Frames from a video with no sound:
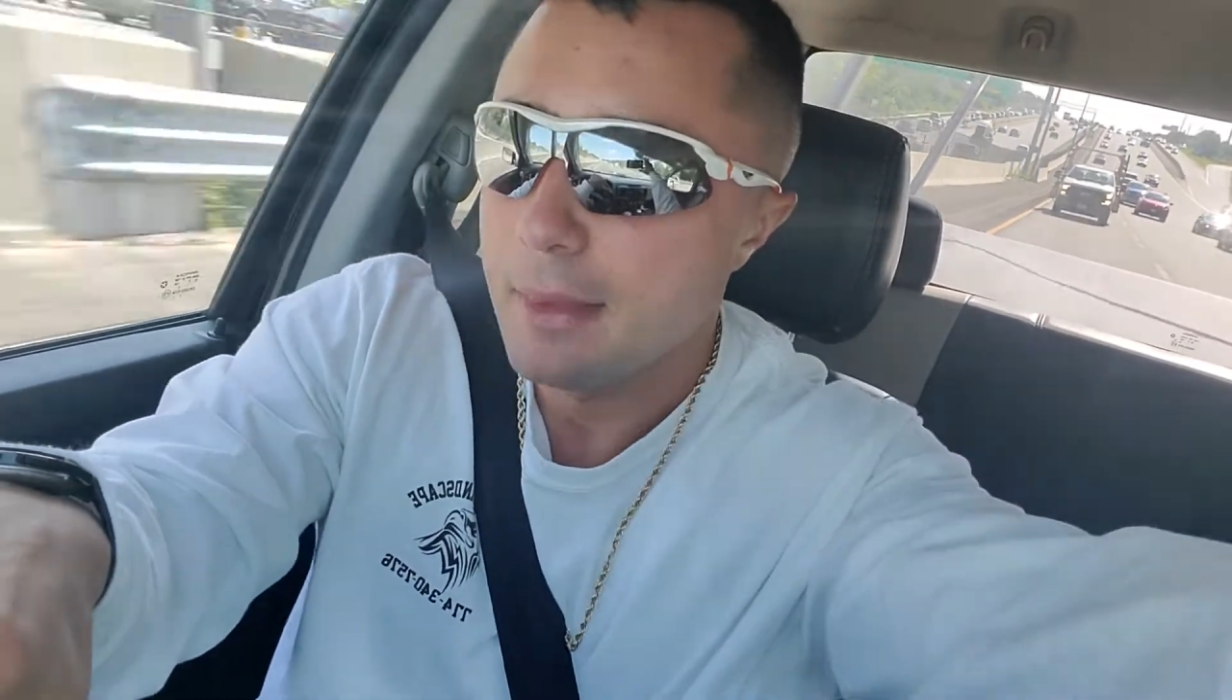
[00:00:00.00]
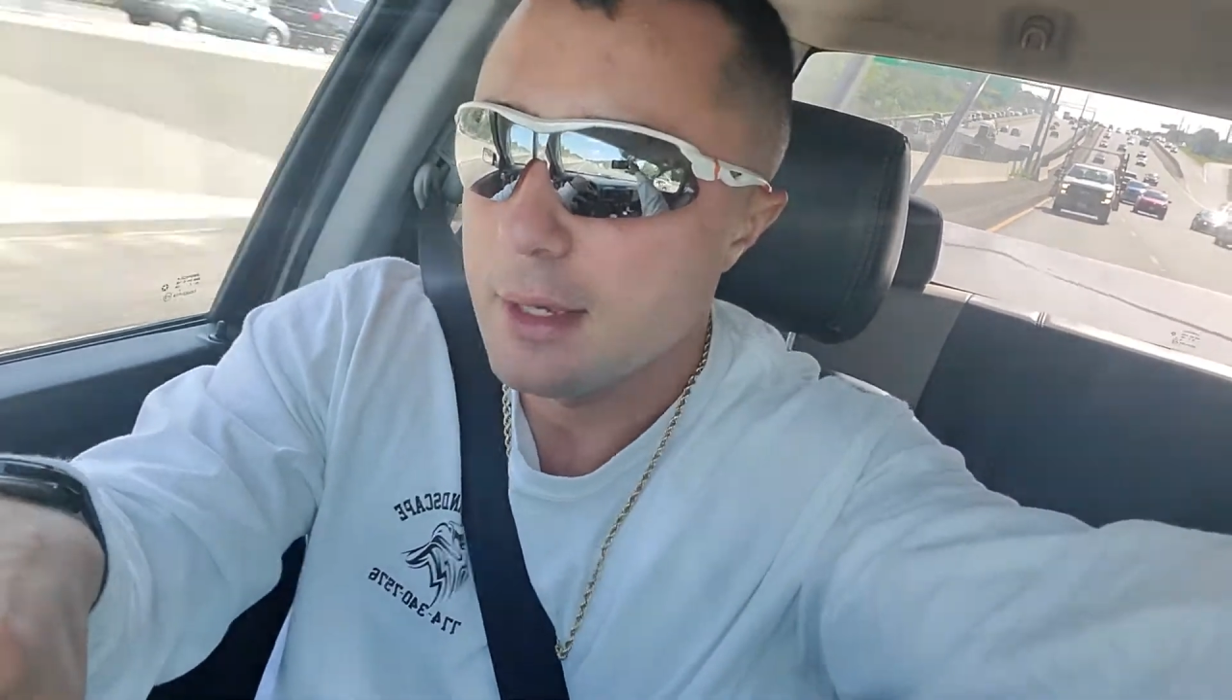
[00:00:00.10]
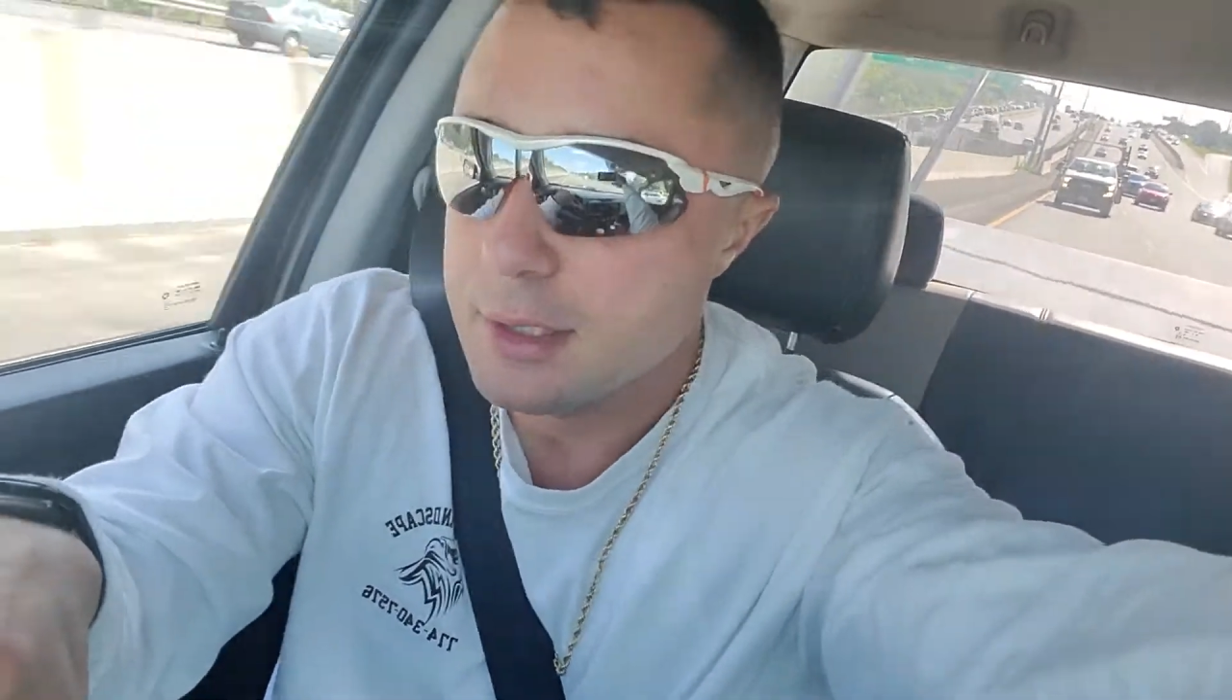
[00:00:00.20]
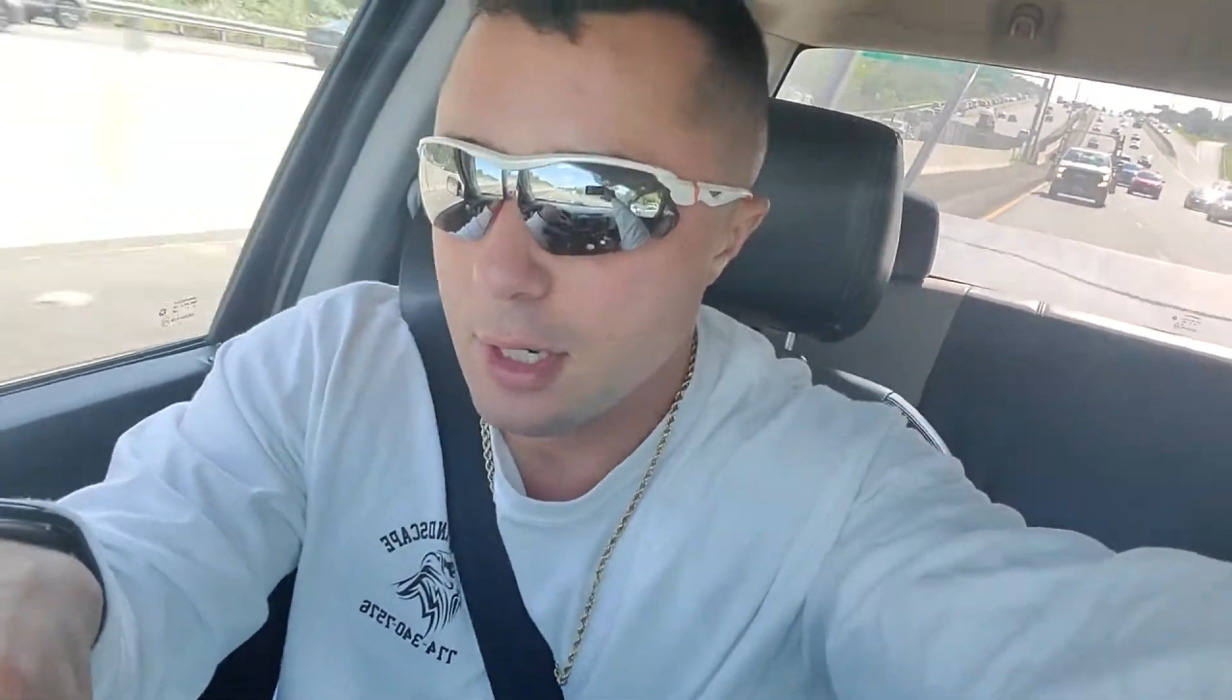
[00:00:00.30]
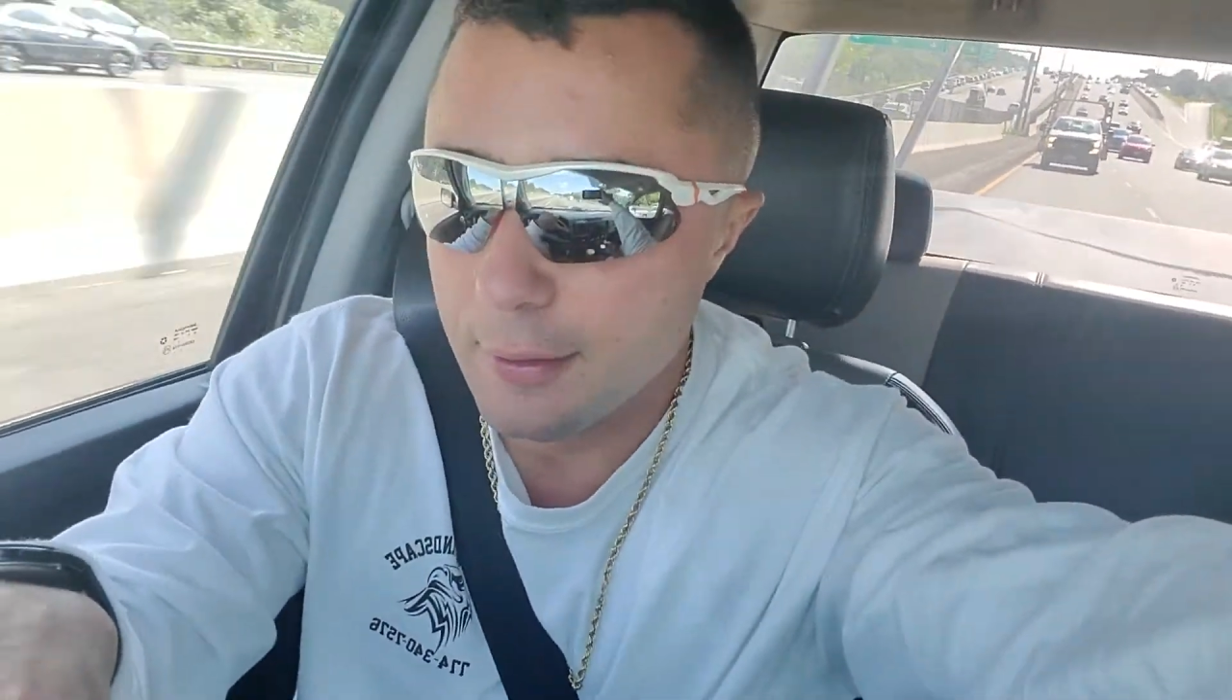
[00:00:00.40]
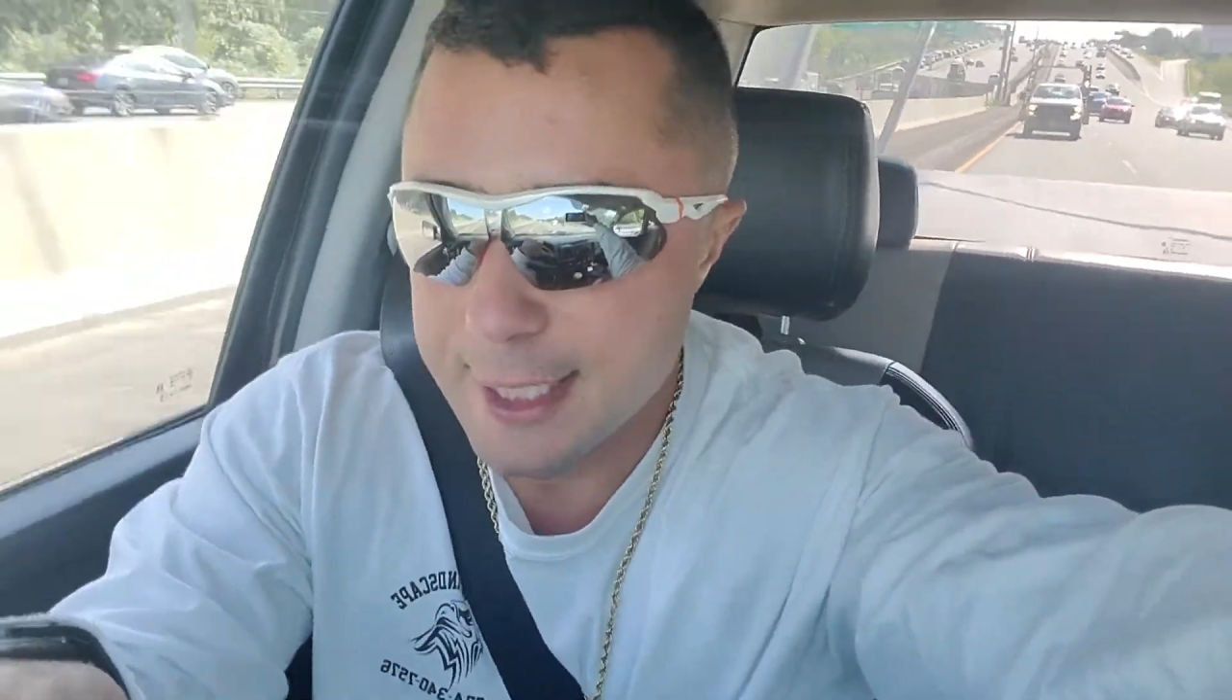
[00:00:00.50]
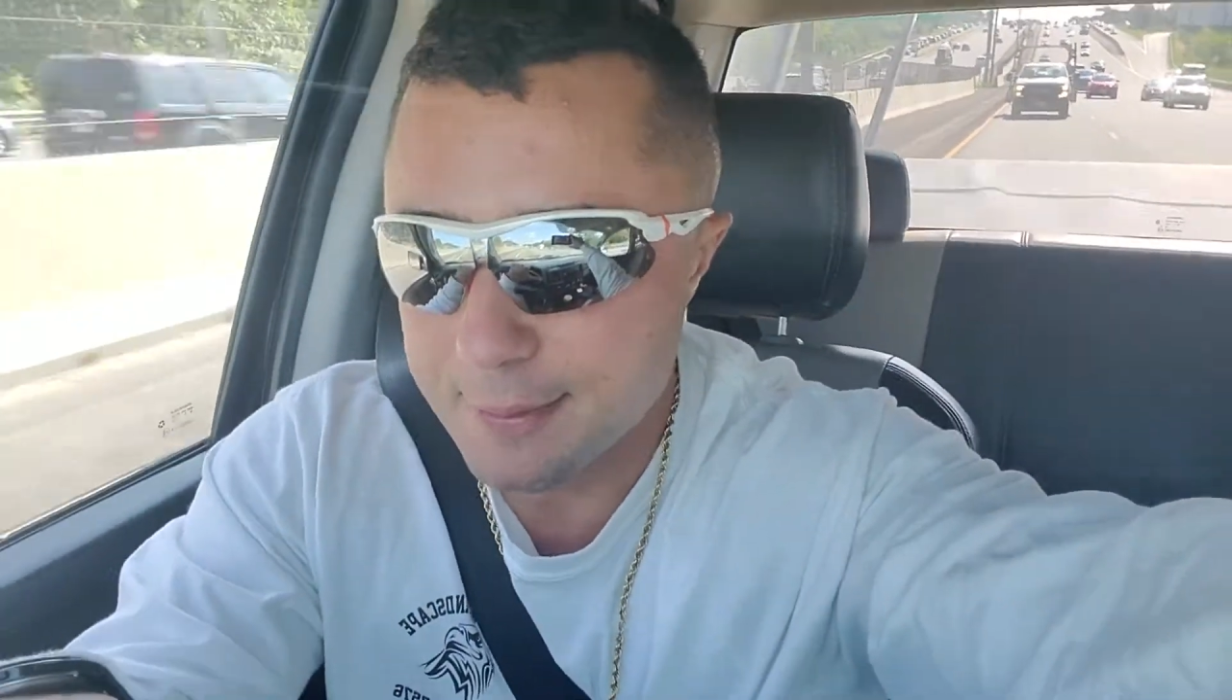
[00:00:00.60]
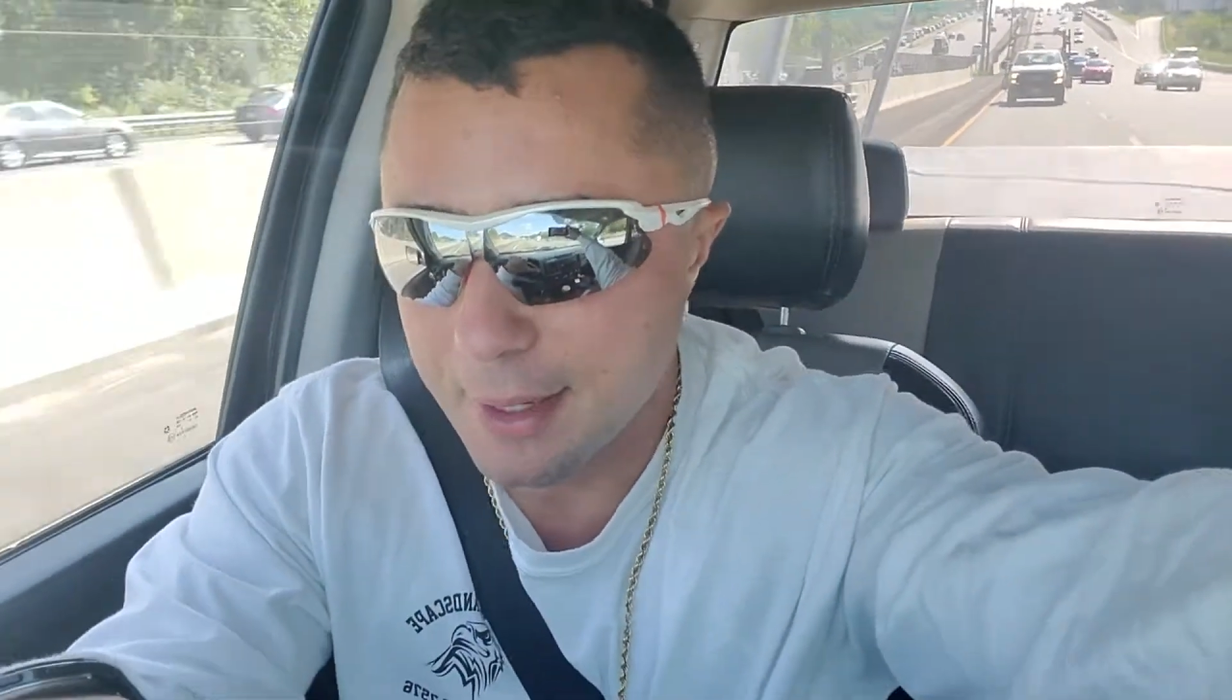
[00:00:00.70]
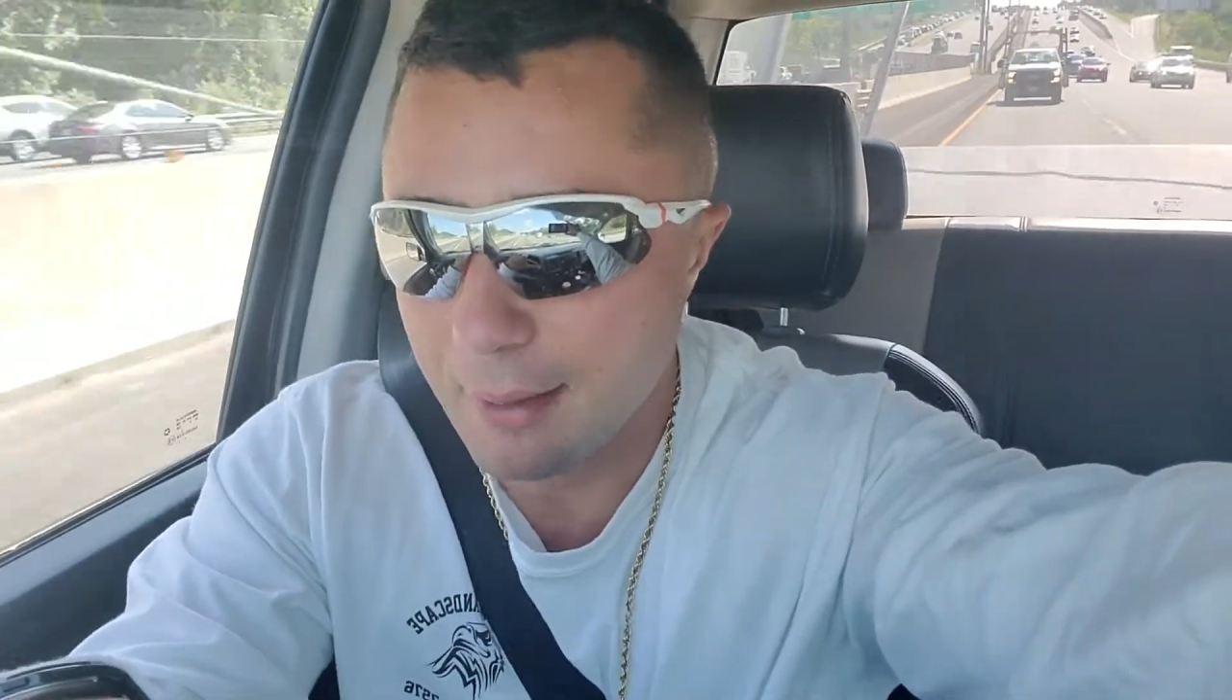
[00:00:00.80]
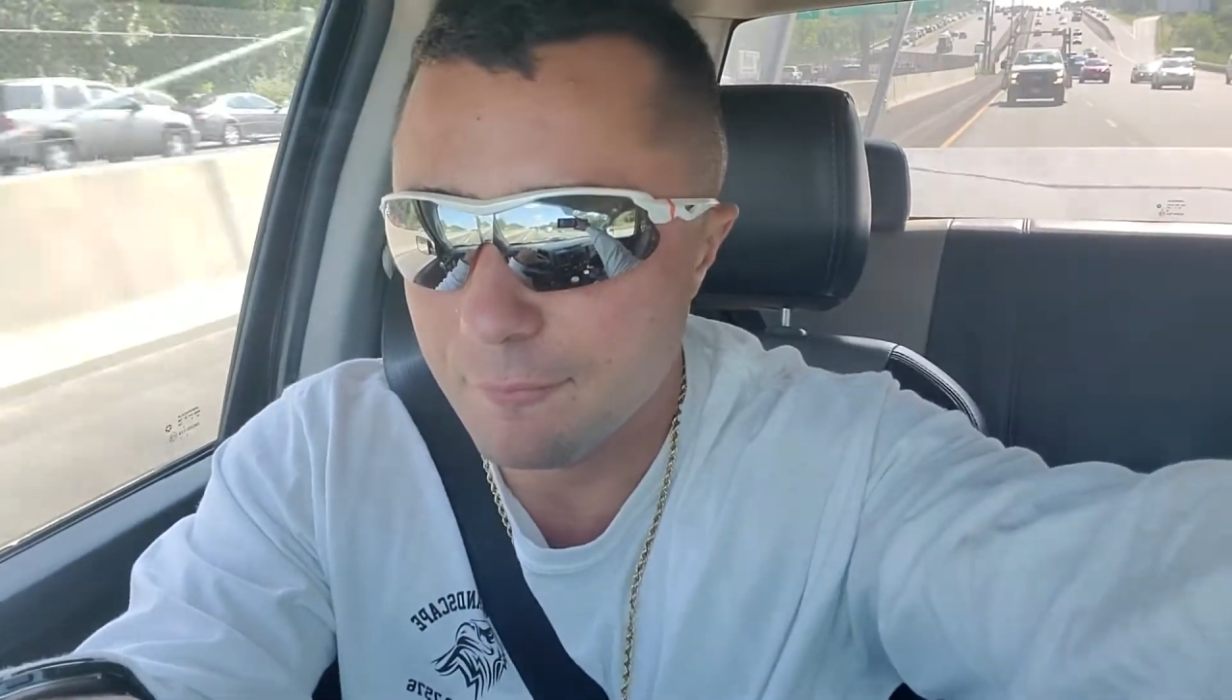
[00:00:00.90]
So let's
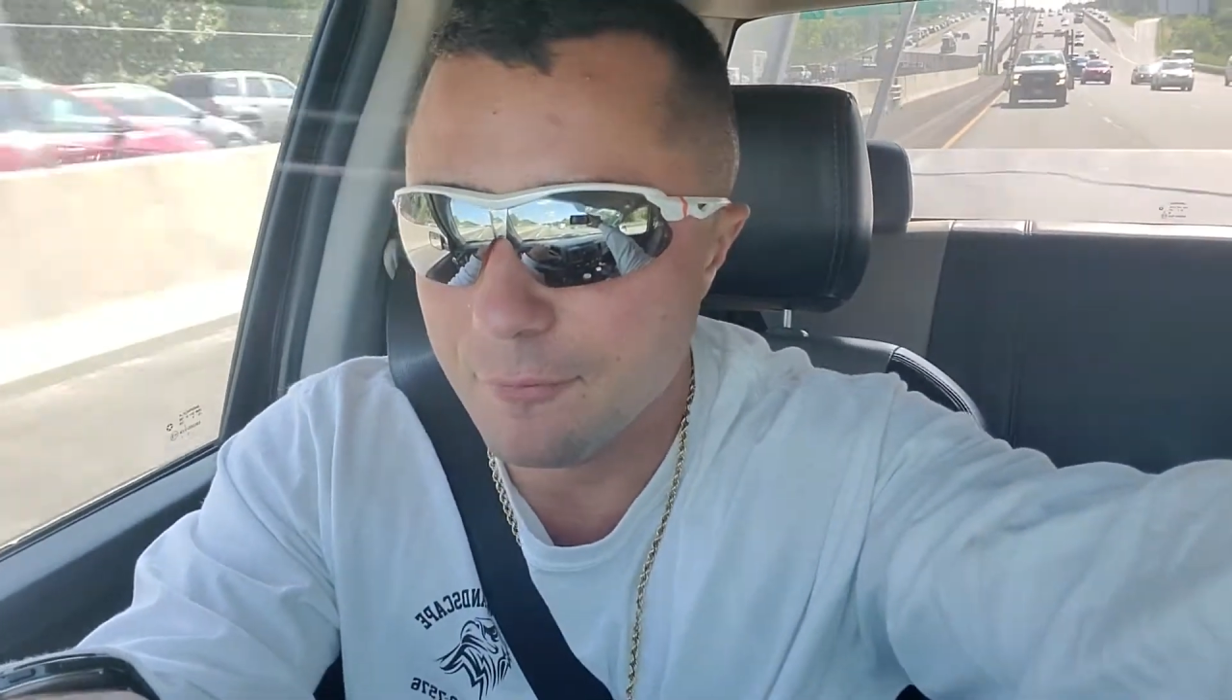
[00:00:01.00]
become